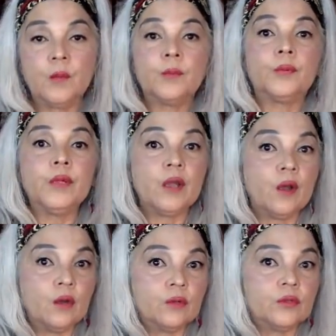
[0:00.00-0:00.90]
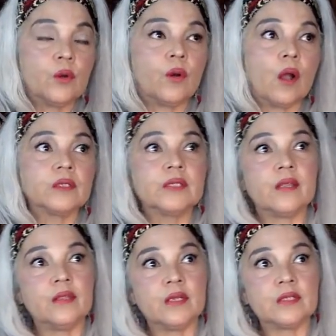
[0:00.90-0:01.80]
Pre owned, or I'll
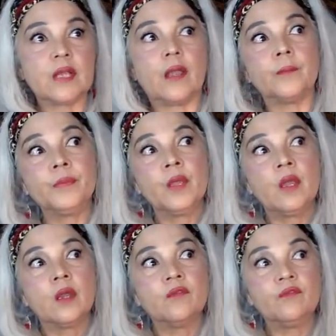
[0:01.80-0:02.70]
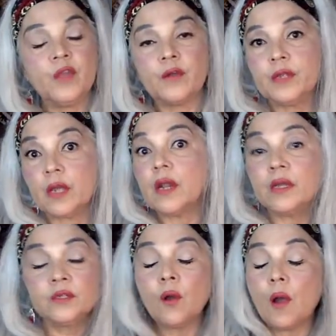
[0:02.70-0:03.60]
say things like very, and
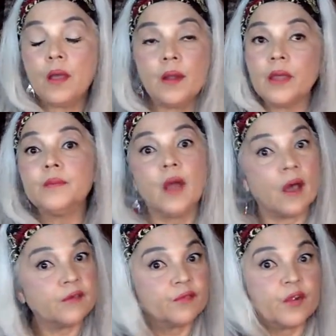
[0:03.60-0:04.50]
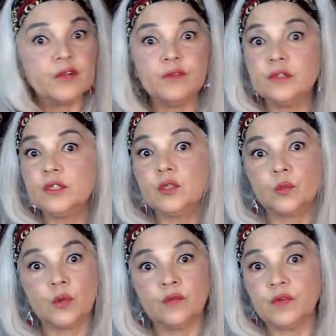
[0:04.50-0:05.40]
I don't, and I'm not afraid of using the
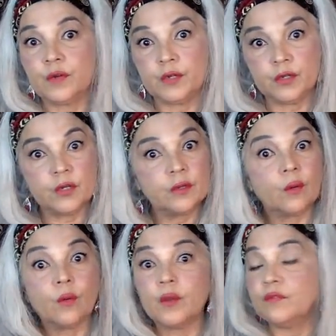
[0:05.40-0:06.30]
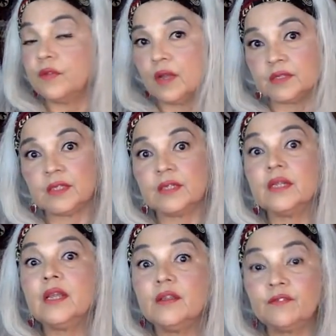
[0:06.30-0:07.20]
word very good or even excellent
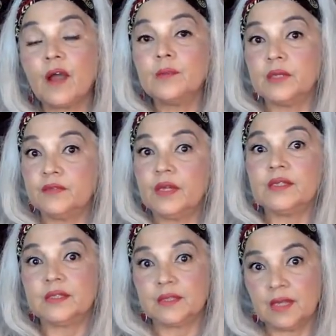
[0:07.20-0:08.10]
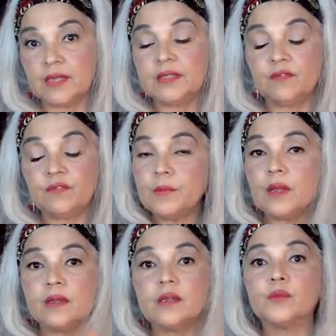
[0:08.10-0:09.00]
if I believe that's the case, if I'm
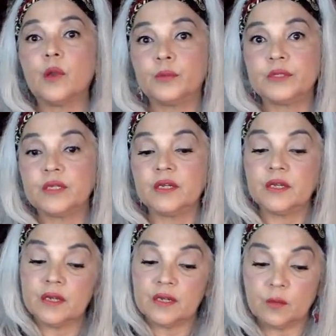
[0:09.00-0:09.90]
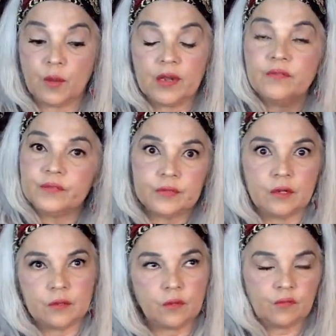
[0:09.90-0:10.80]
not going to represent it in any way, and if, you
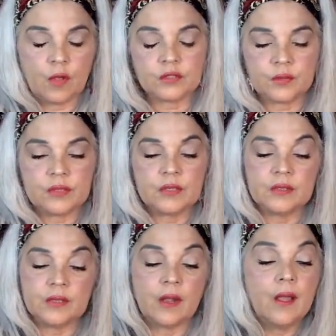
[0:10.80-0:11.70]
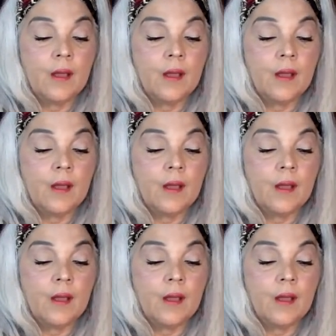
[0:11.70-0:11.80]
know, no flaws or anything like that.